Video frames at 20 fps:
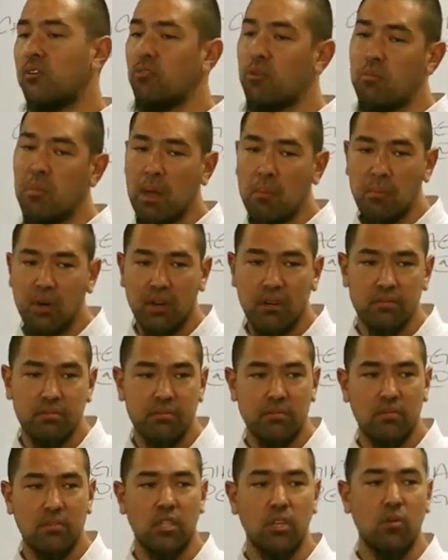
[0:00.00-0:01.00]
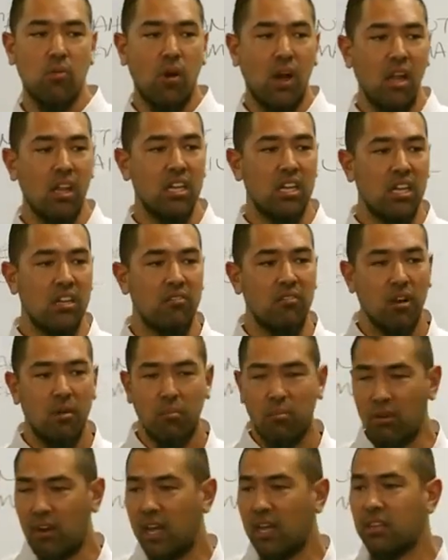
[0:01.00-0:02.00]
And remember, the quality of our
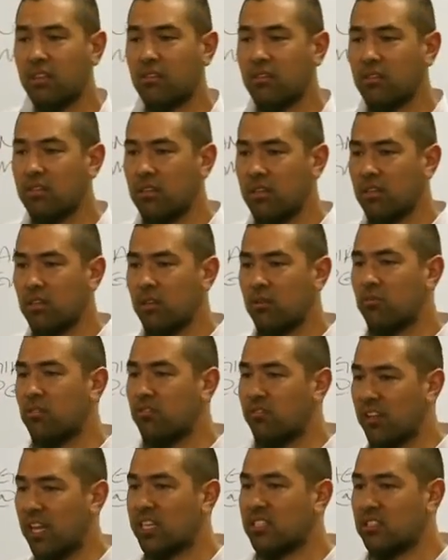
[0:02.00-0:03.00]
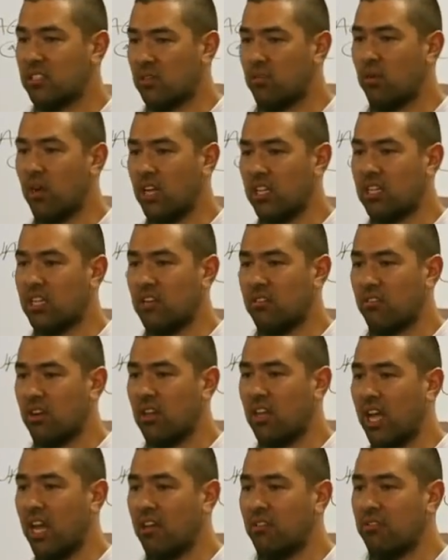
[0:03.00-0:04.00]
breath reflects the quality of
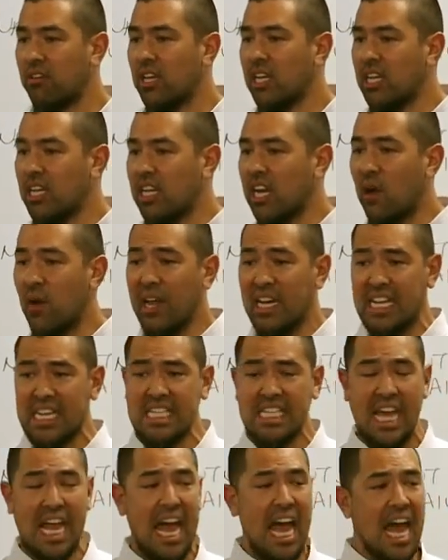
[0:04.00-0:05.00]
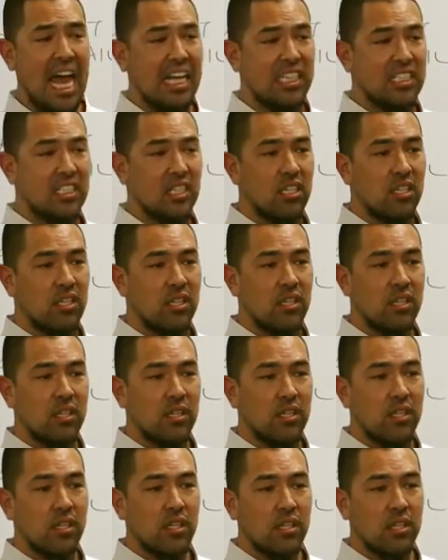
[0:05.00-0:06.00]
our life. Now, I need to ask,
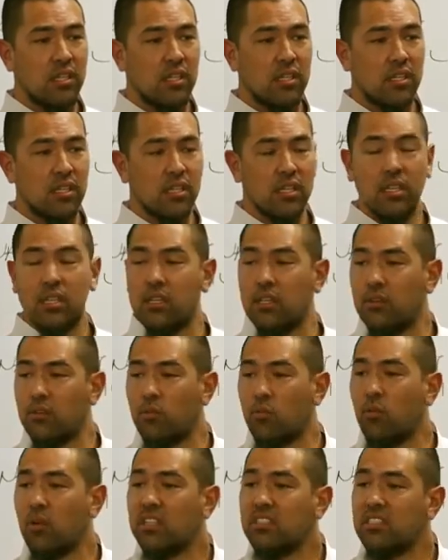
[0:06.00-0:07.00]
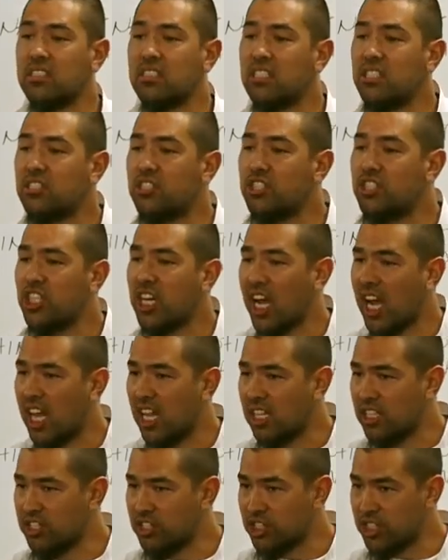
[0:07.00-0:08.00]
was this
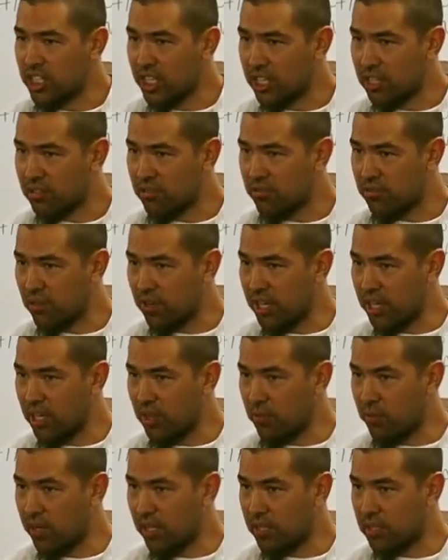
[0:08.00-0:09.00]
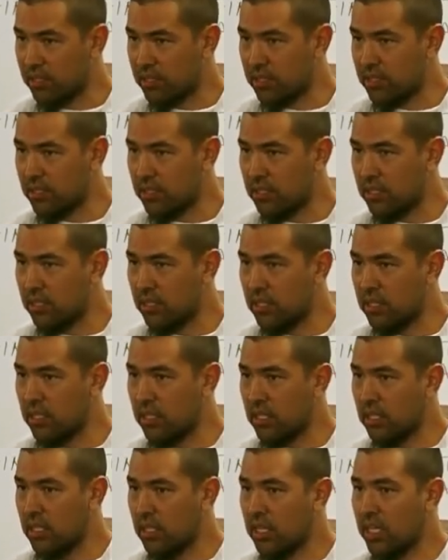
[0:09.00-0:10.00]
challenging for anyone?
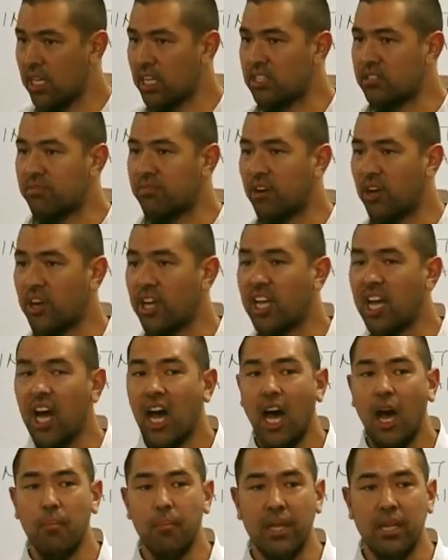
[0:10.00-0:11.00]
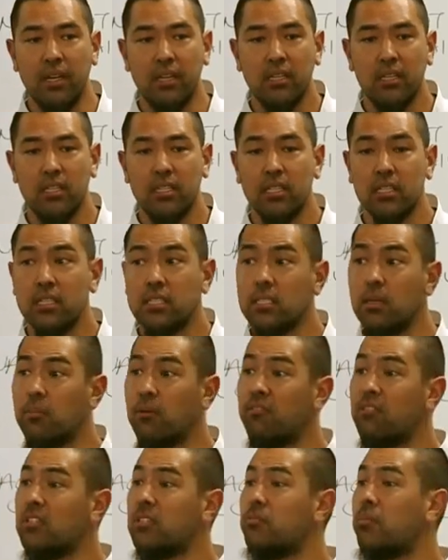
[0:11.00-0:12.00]
It's very common. Some
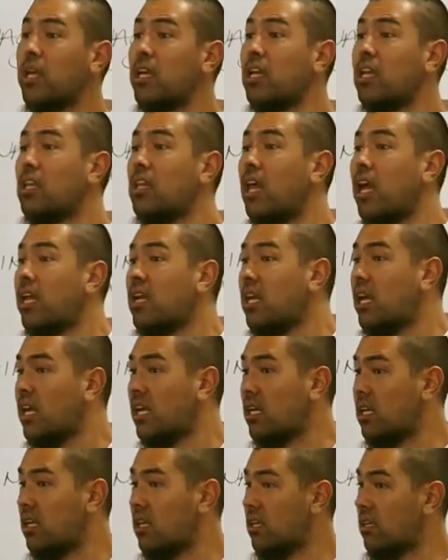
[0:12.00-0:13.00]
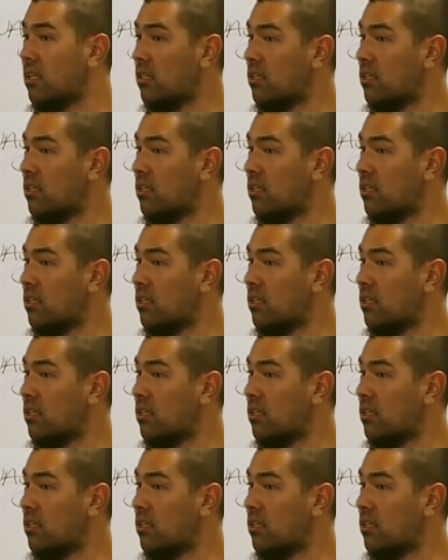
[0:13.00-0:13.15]
of us might get lightheaded.